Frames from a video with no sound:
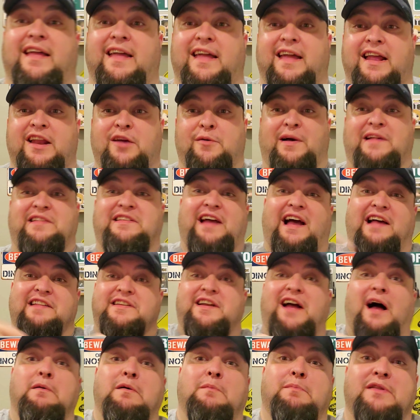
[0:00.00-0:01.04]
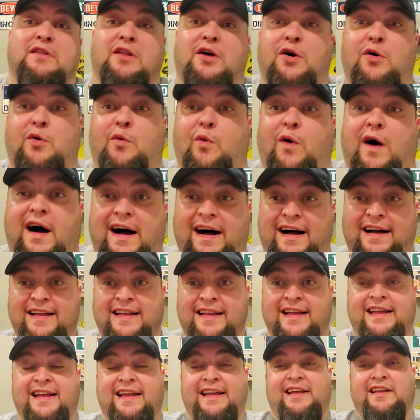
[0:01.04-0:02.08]
Anyways, guys, comment below.
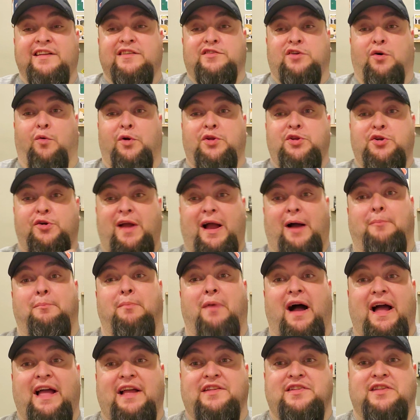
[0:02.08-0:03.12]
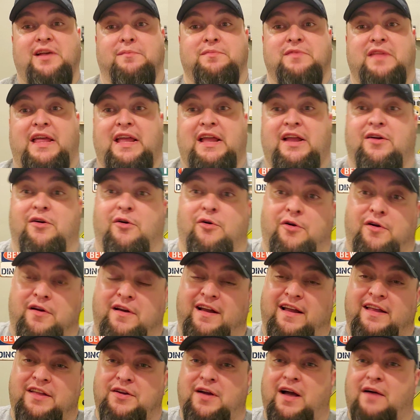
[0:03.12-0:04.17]
So when you're out buying something or
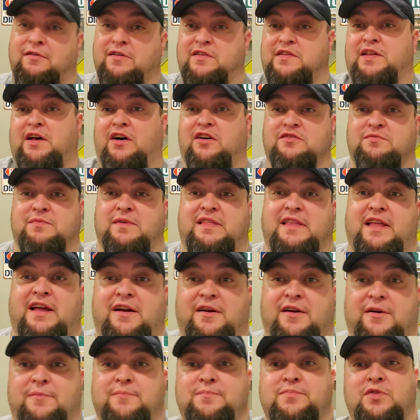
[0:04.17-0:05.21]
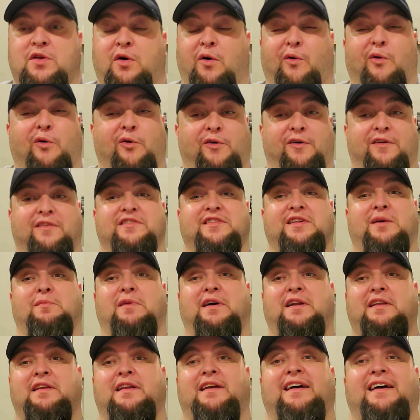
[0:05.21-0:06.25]
you have a salesman there or
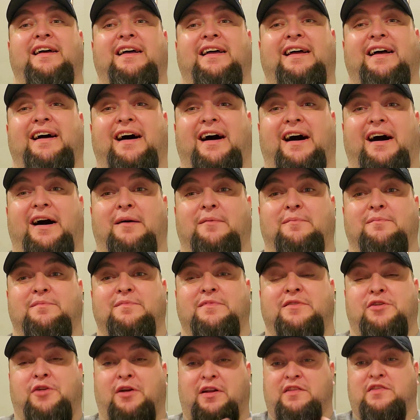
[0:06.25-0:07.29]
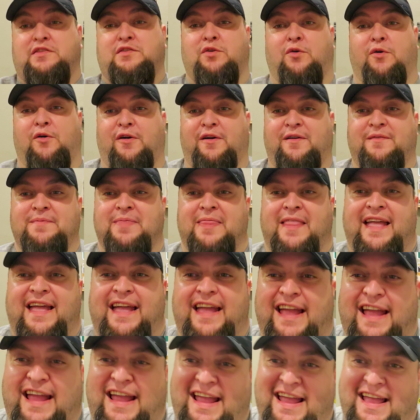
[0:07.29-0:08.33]
someone, you're at a store
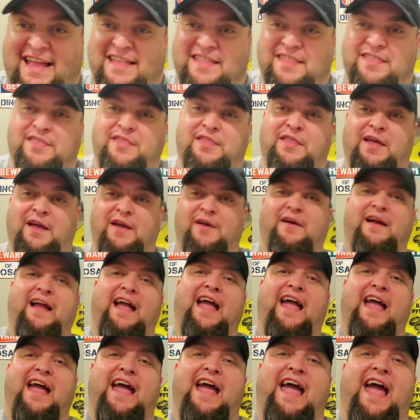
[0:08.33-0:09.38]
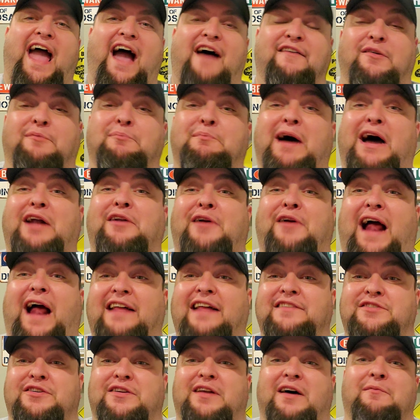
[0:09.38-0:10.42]
and they have a better
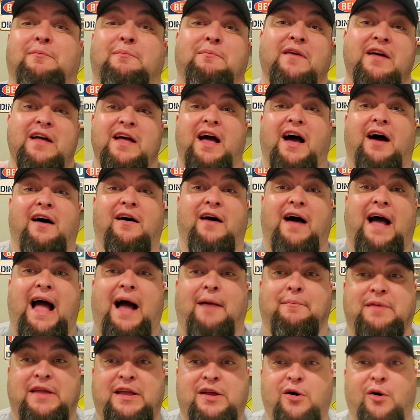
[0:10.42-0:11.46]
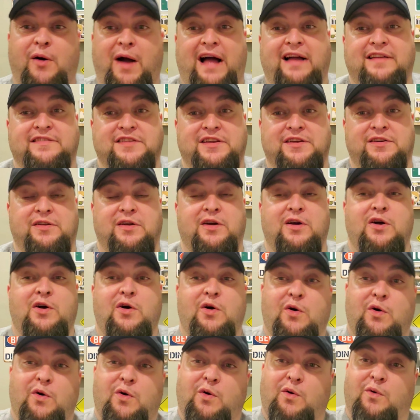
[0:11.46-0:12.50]
attitude, a happy-go attitude,
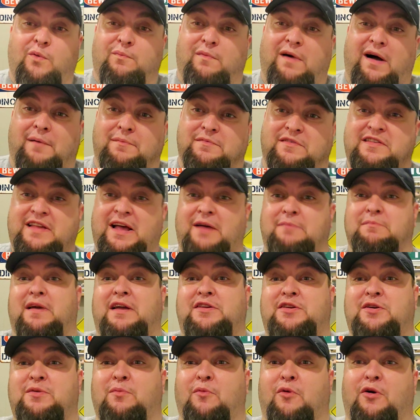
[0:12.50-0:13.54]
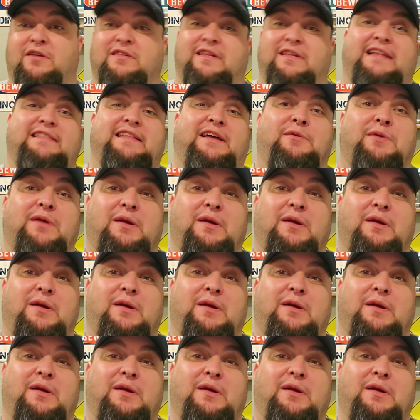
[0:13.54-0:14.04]
does that make you more likely to want to